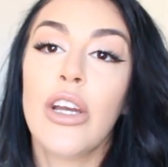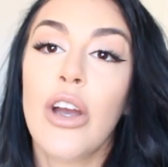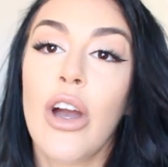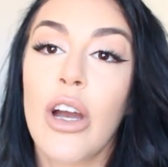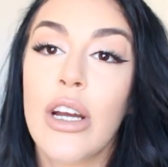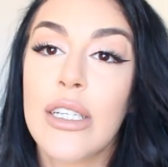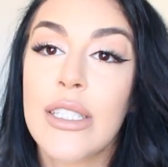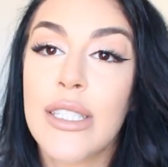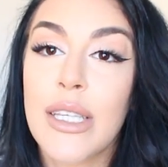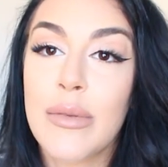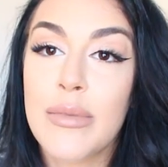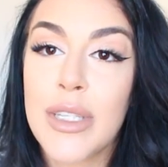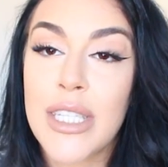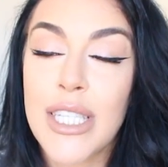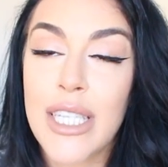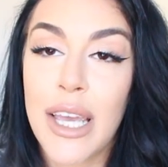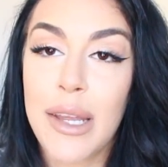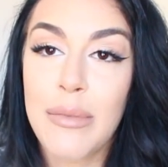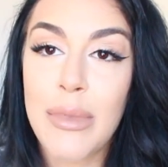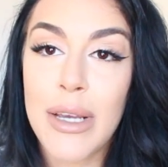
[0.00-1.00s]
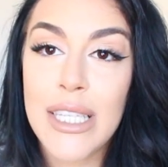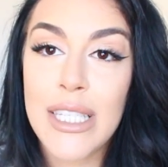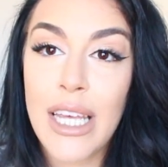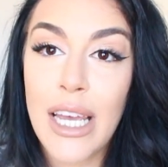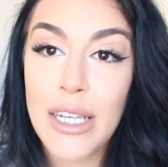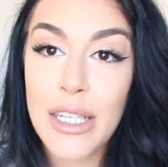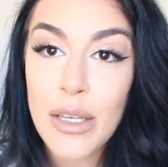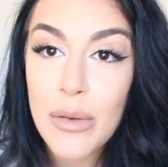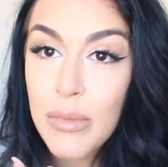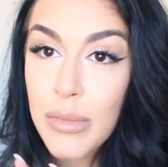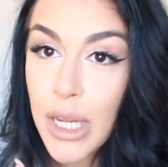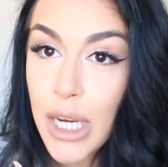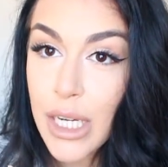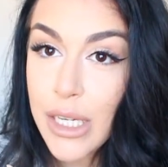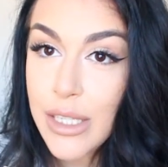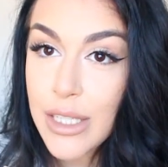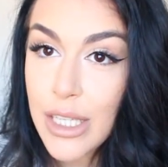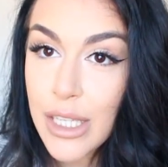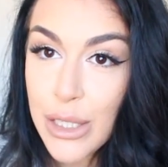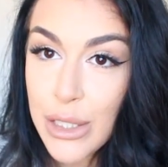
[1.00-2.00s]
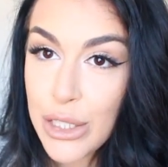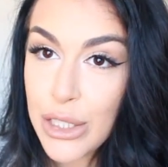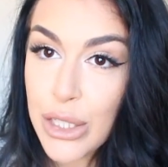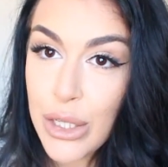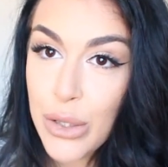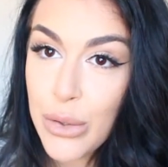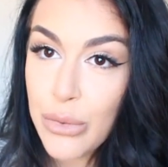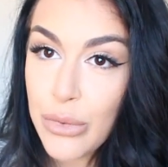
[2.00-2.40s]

are some side-by-side comparisons to the